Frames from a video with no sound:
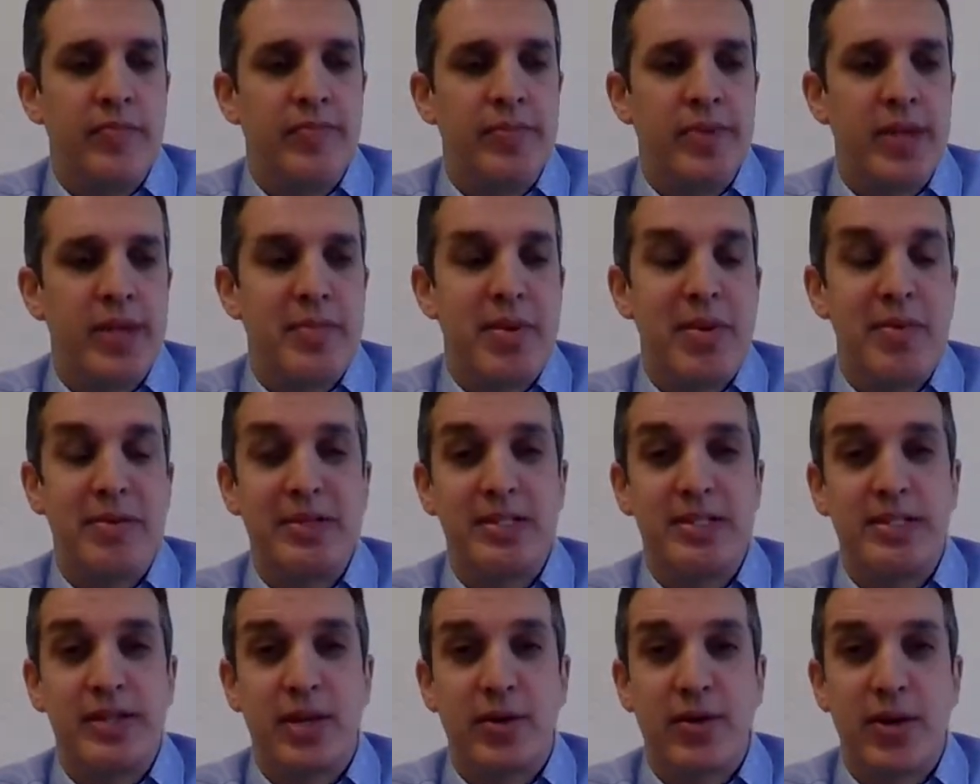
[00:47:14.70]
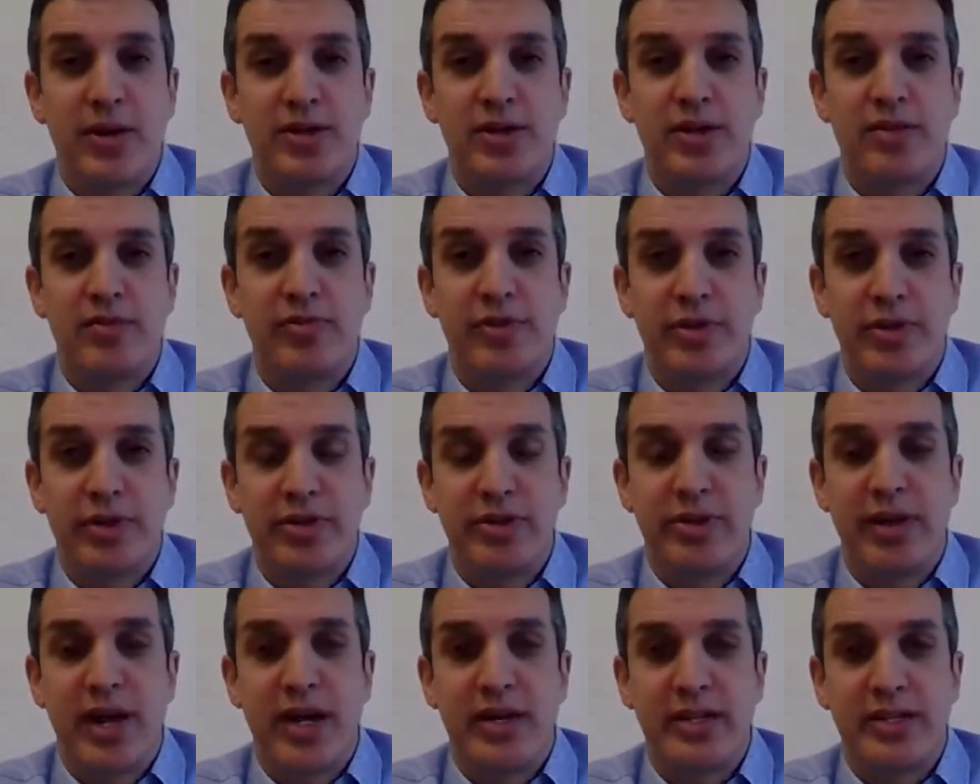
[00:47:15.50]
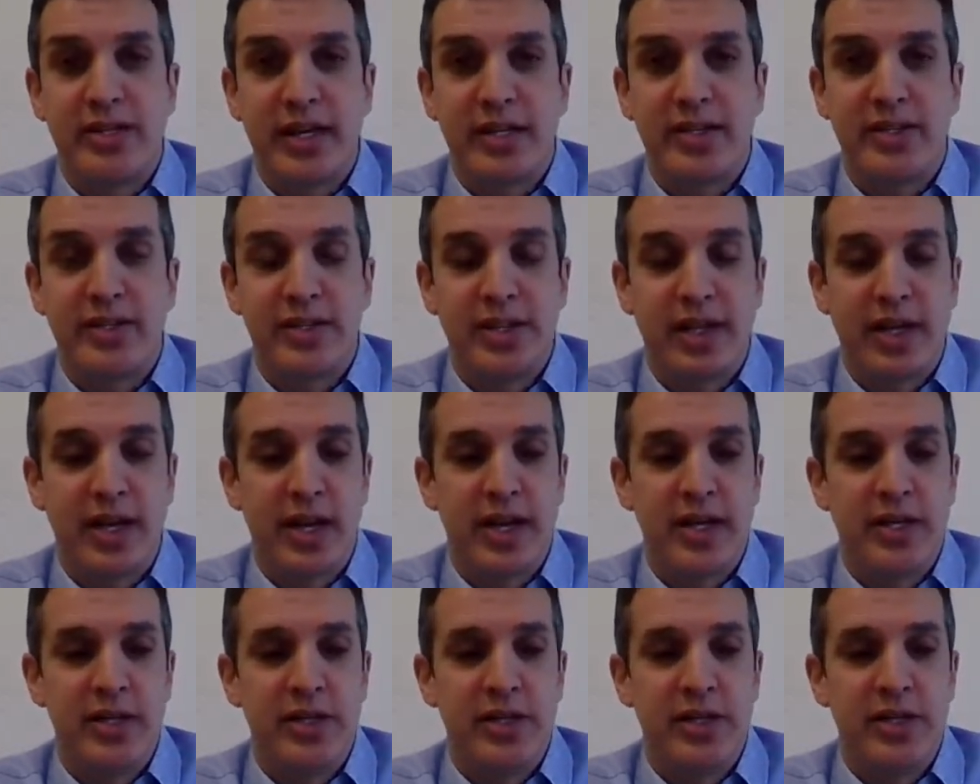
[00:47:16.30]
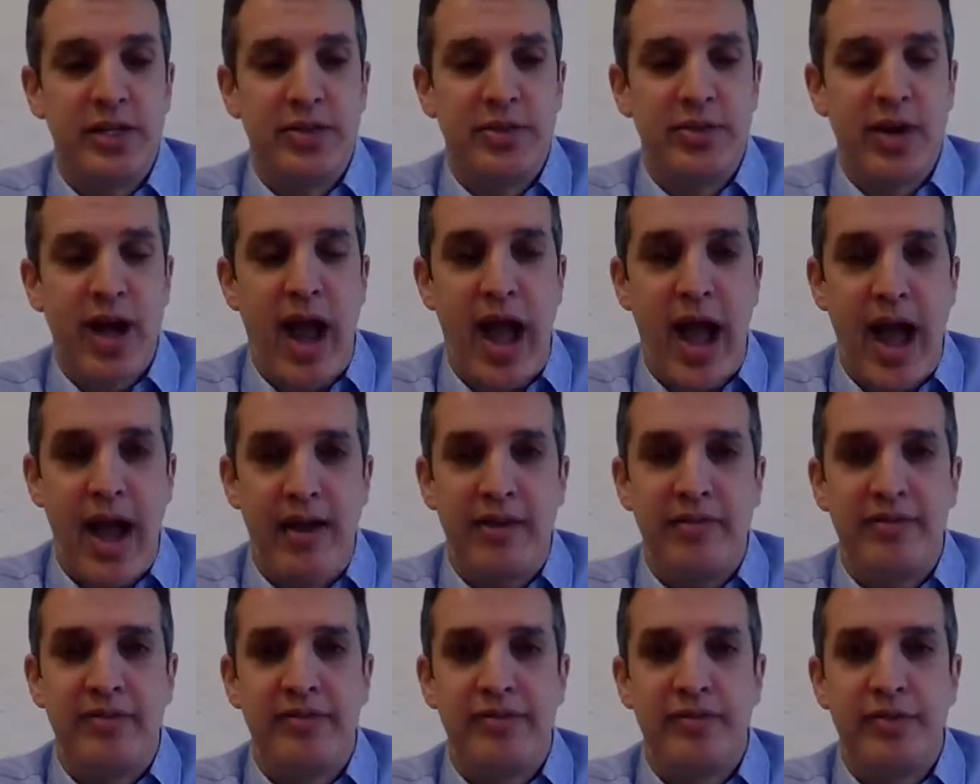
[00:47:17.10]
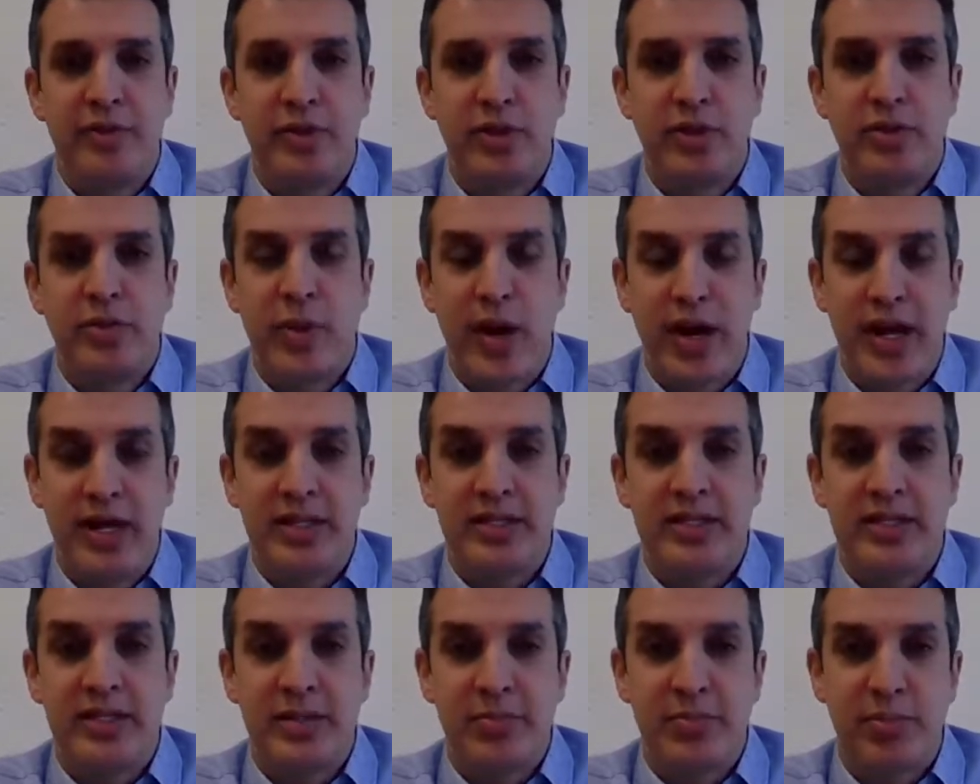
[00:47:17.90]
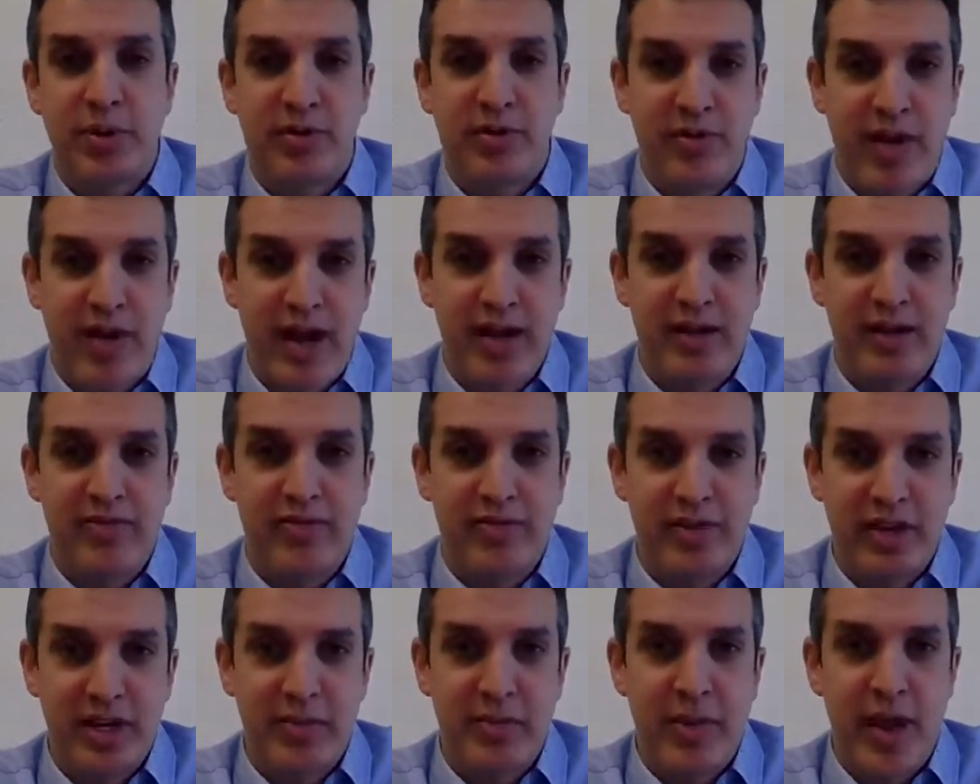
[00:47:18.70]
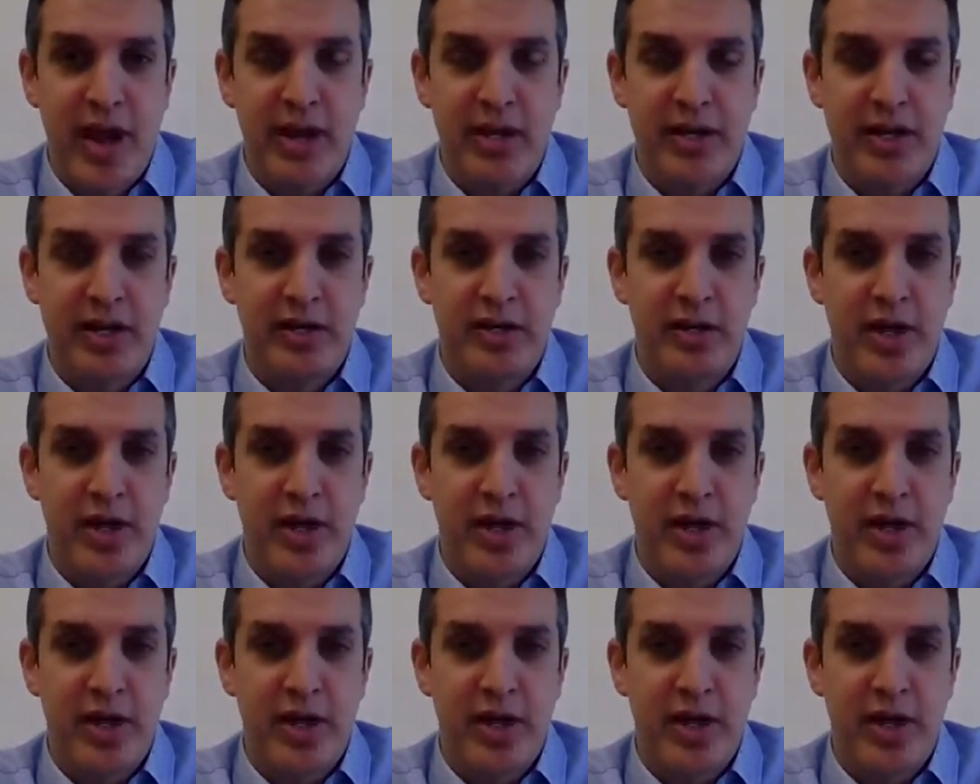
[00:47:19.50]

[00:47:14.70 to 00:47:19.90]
maybe this is a question for you guys. Actually, do you have good ways to provide feedback?